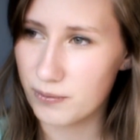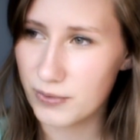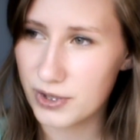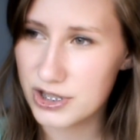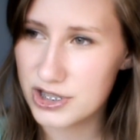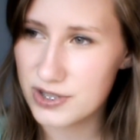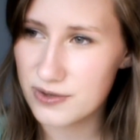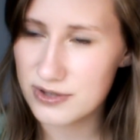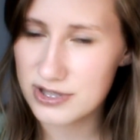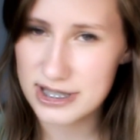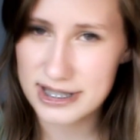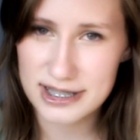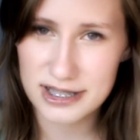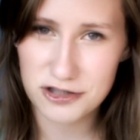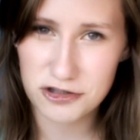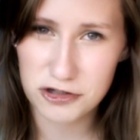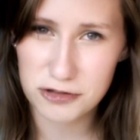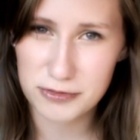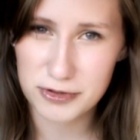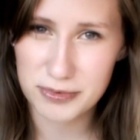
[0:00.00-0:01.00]
well, she was just
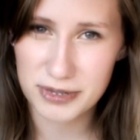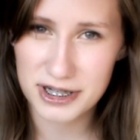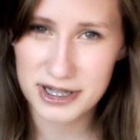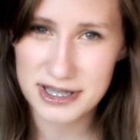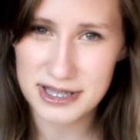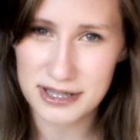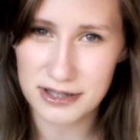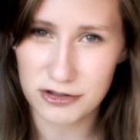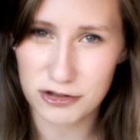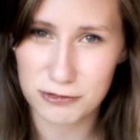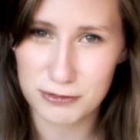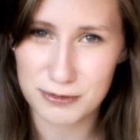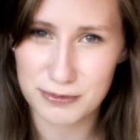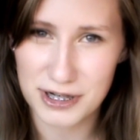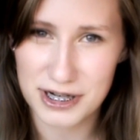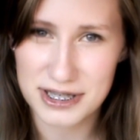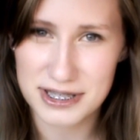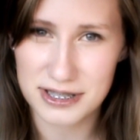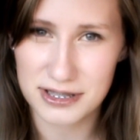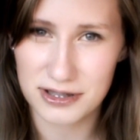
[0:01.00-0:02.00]
a normal
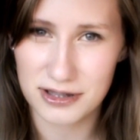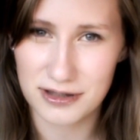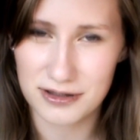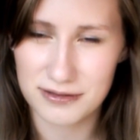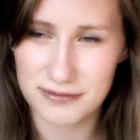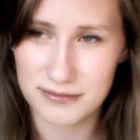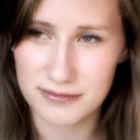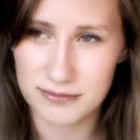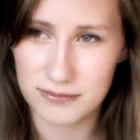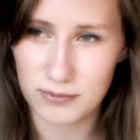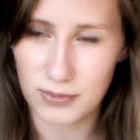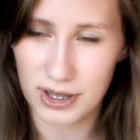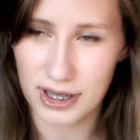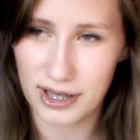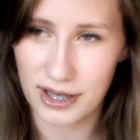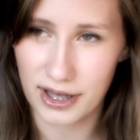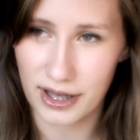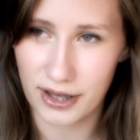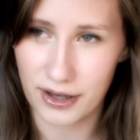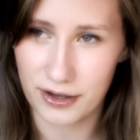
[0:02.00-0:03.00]
person.
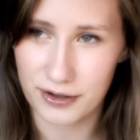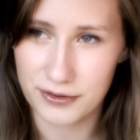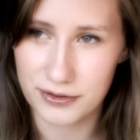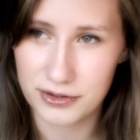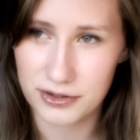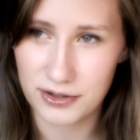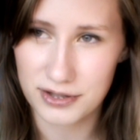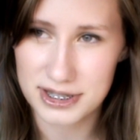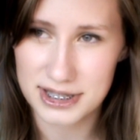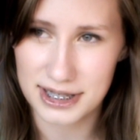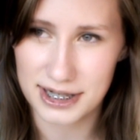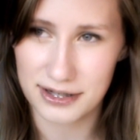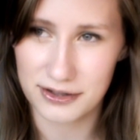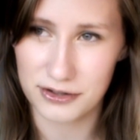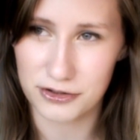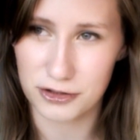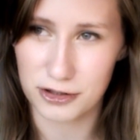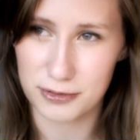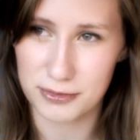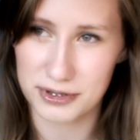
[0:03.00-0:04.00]
Well, not
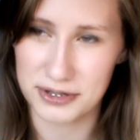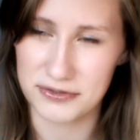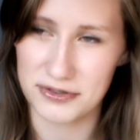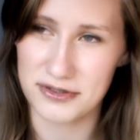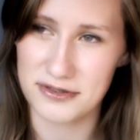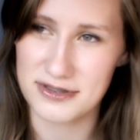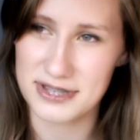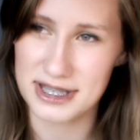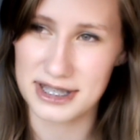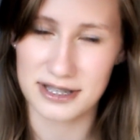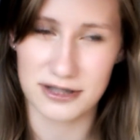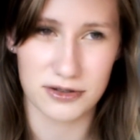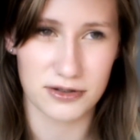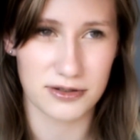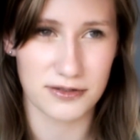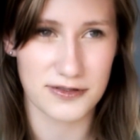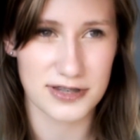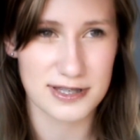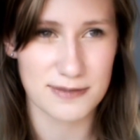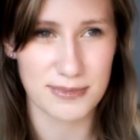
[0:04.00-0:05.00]
entirely normal if you've seen the
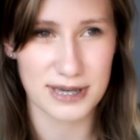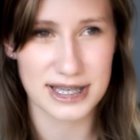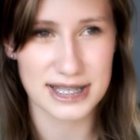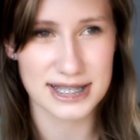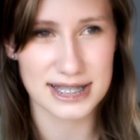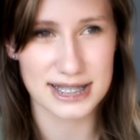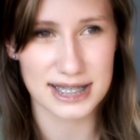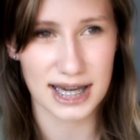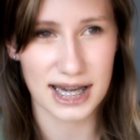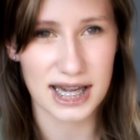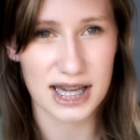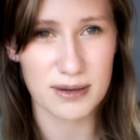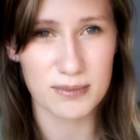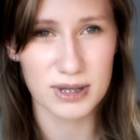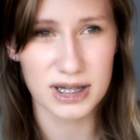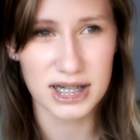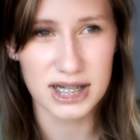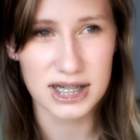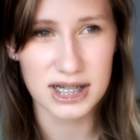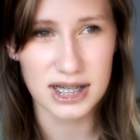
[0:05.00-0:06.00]
whole Space and
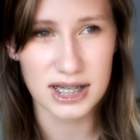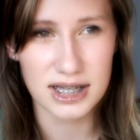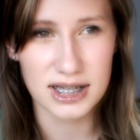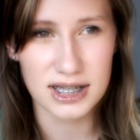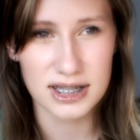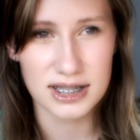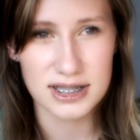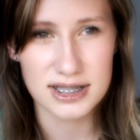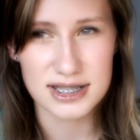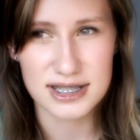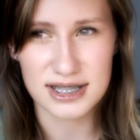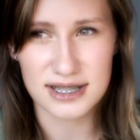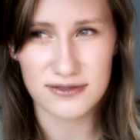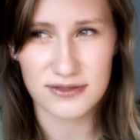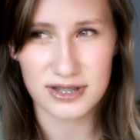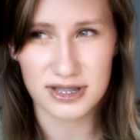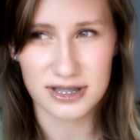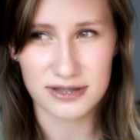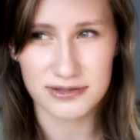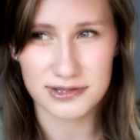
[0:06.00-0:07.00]
Time.
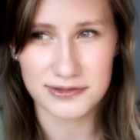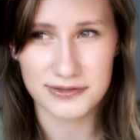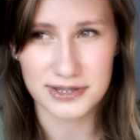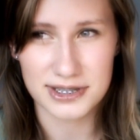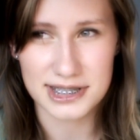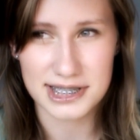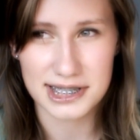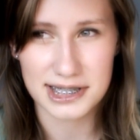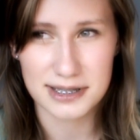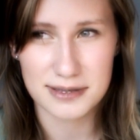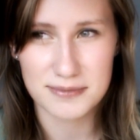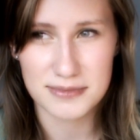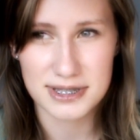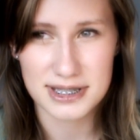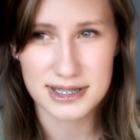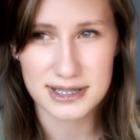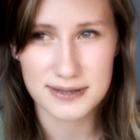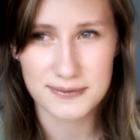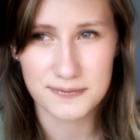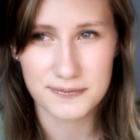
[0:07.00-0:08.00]
Saved there for a few
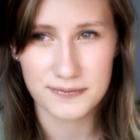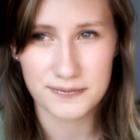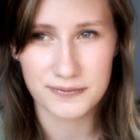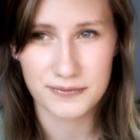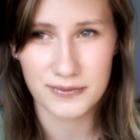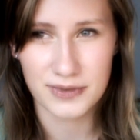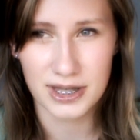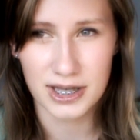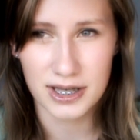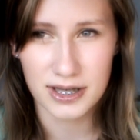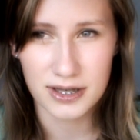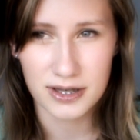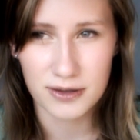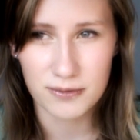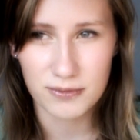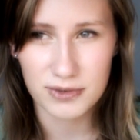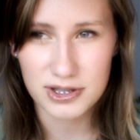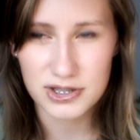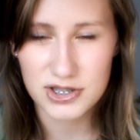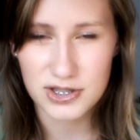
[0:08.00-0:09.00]
times.
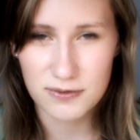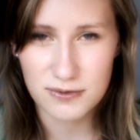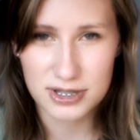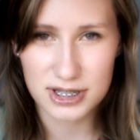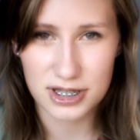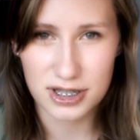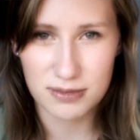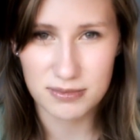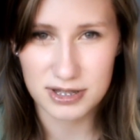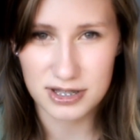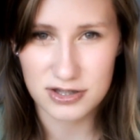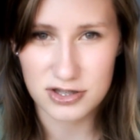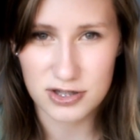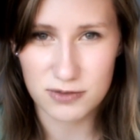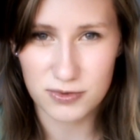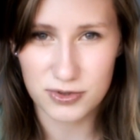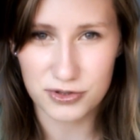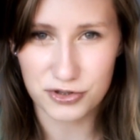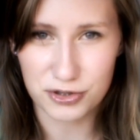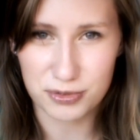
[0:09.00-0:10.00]
Well, she was human and she
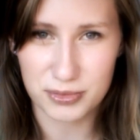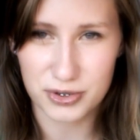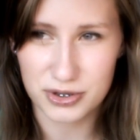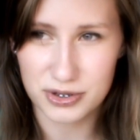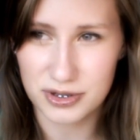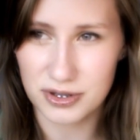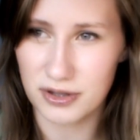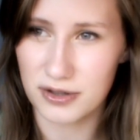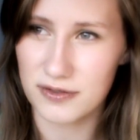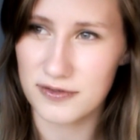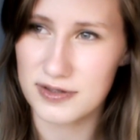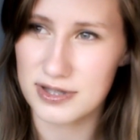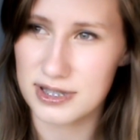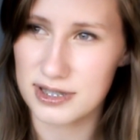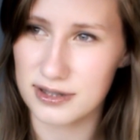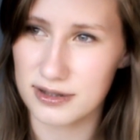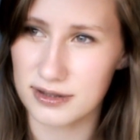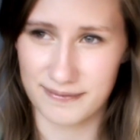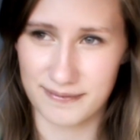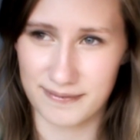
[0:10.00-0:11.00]
wore normal clothes,
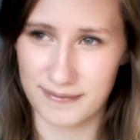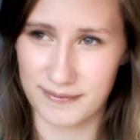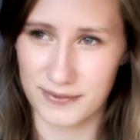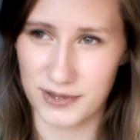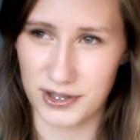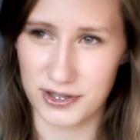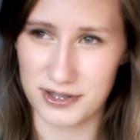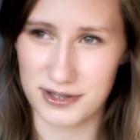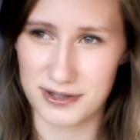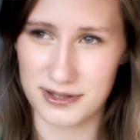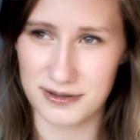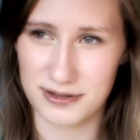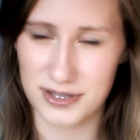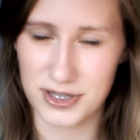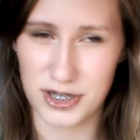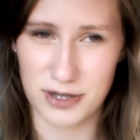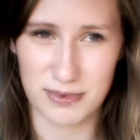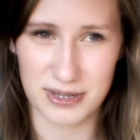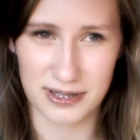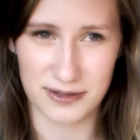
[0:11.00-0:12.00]
so not
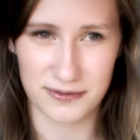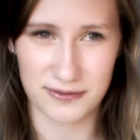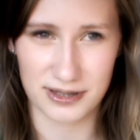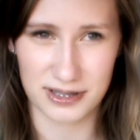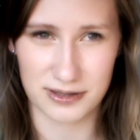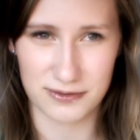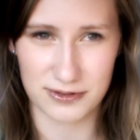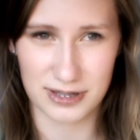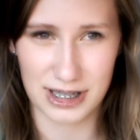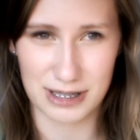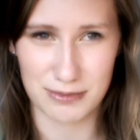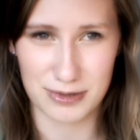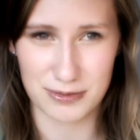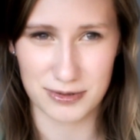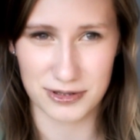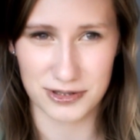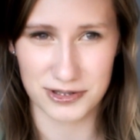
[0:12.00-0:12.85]
too big a fan of Amy